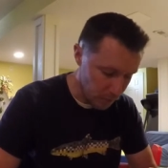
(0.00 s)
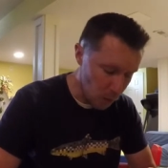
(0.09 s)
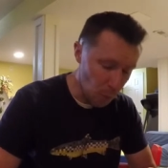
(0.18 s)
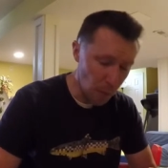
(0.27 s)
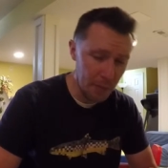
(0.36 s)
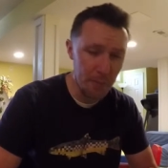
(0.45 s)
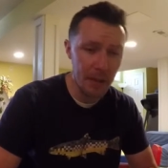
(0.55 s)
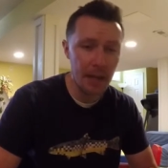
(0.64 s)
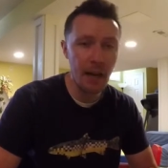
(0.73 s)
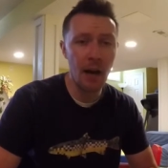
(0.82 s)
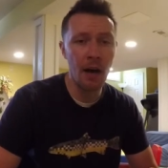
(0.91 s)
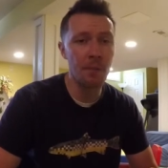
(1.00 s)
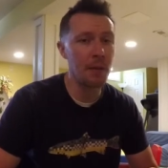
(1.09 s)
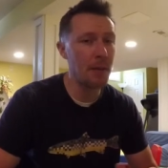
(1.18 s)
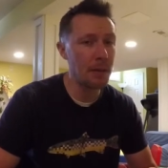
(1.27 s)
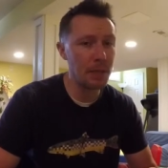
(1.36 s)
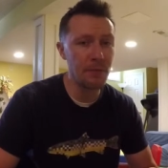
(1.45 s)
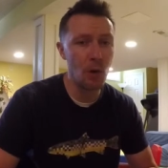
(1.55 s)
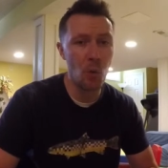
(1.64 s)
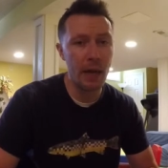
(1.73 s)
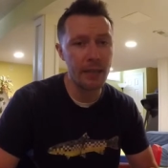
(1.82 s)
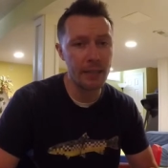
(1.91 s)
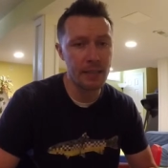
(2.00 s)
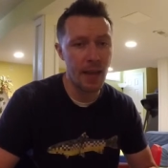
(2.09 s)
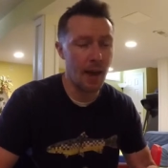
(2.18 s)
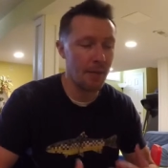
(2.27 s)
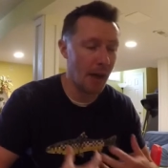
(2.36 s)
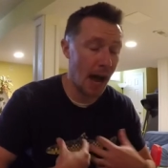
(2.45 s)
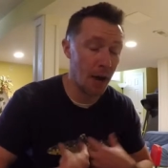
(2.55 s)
with me um, and maybe even a wading staff.